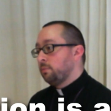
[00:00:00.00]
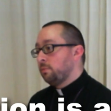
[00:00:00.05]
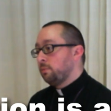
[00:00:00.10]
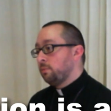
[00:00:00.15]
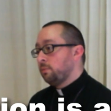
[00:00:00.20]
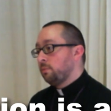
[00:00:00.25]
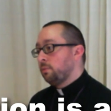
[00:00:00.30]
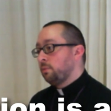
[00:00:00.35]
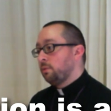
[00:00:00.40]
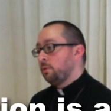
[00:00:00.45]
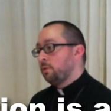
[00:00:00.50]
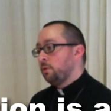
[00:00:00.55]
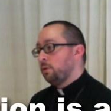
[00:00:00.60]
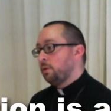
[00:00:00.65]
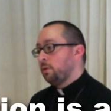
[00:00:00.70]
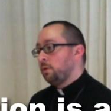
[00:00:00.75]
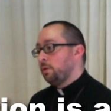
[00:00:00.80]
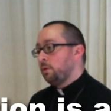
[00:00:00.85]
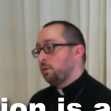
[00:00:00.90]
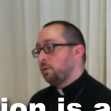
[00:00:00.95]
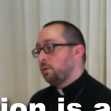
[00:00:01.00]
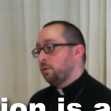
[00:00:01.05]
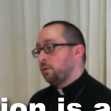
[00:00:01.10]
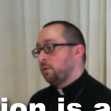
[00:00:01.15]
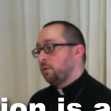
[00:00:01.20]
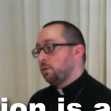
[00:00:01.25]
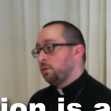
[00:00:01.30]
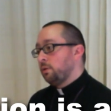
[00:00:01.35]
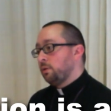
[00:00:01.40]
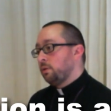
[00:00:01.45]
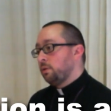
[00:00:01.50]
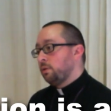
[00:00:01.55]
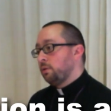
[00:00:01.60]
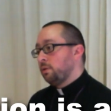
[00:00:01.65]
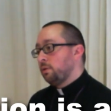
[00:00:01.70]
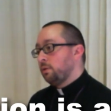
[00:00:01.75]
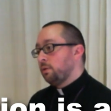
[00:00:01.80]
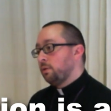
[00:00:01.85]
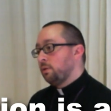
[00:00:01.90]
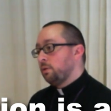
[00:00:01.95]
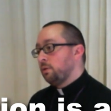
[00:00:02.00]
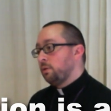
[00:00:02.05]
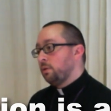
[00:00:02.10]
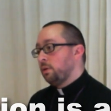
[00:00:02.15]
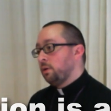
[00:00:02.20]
Nobody speaks.